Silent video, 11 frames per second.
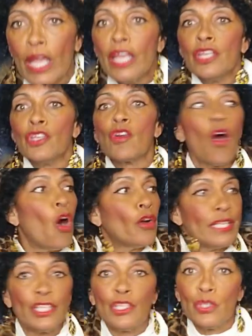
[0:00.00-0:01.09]
You go on
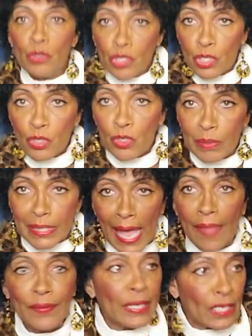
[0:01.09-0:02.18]
this YouTube,
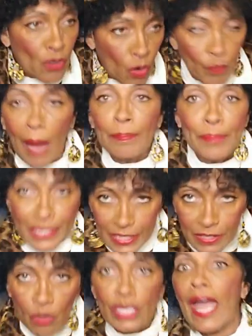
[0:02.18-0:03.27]
I'm going to put this
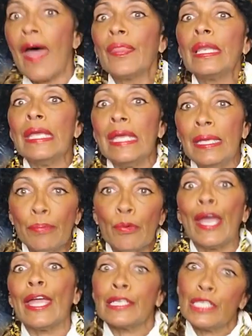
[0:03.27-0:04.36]
on Kathleen
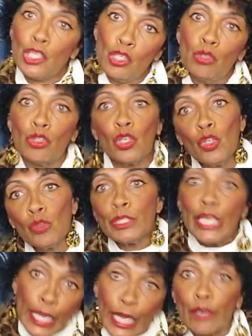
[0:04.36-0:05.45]
Bradley YouTube
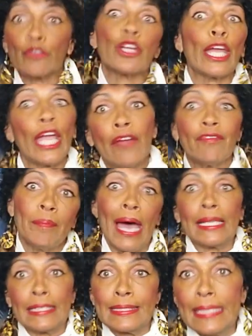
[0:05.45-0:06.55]
channel so everybody
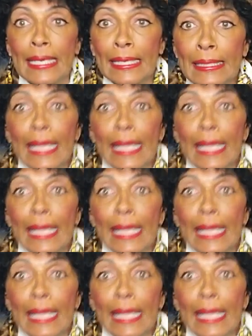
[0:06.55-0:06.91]
can see it.